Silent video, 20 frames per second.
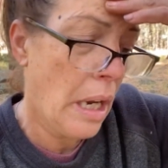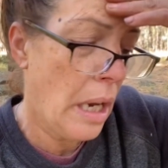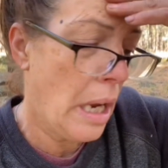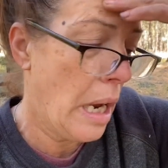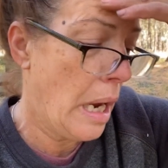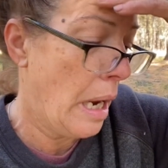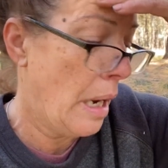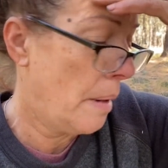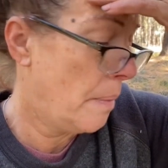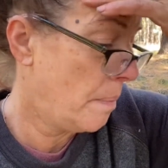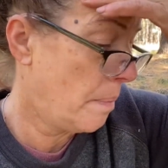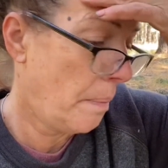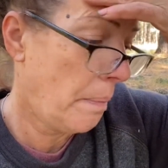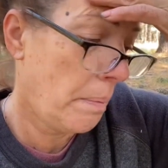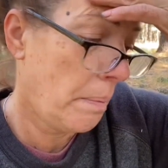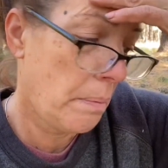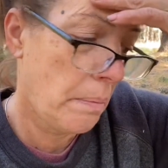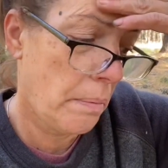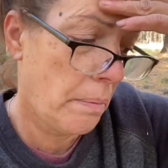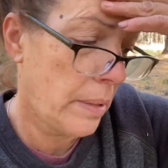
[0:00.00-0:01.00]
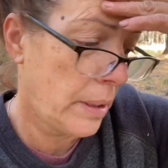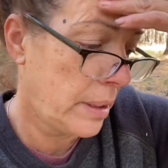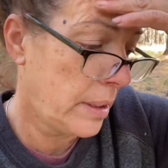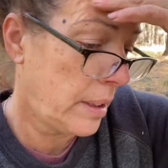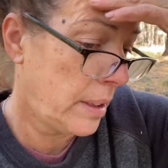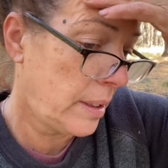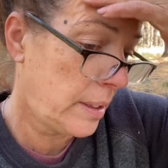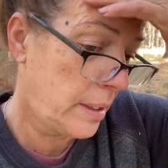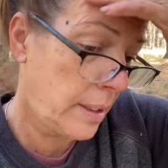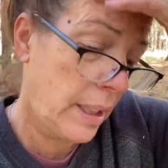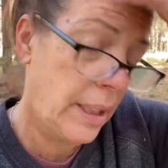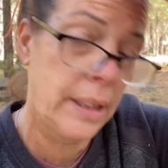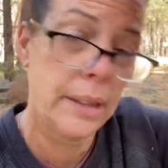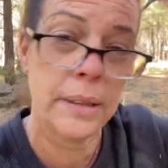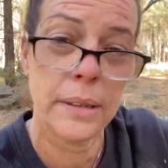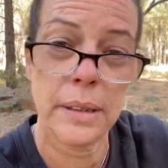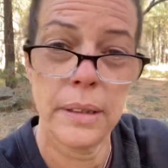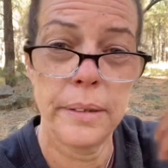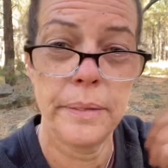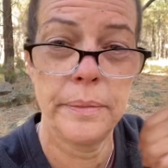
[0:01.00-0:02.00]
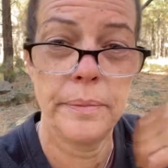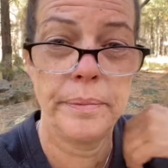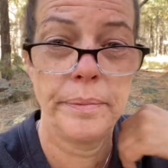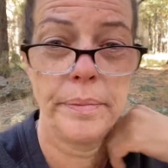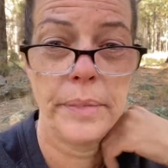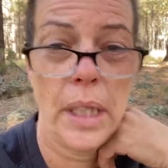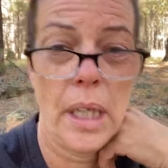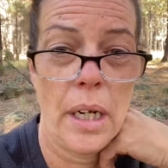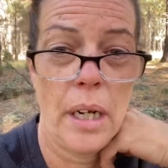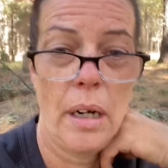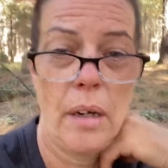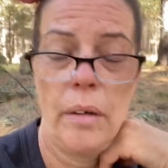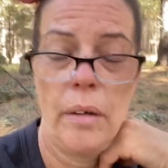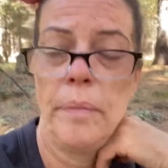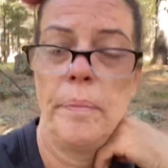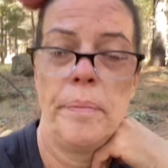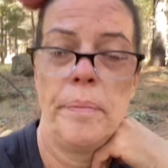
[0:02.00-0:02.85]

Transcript: Um, it's a disease, you know.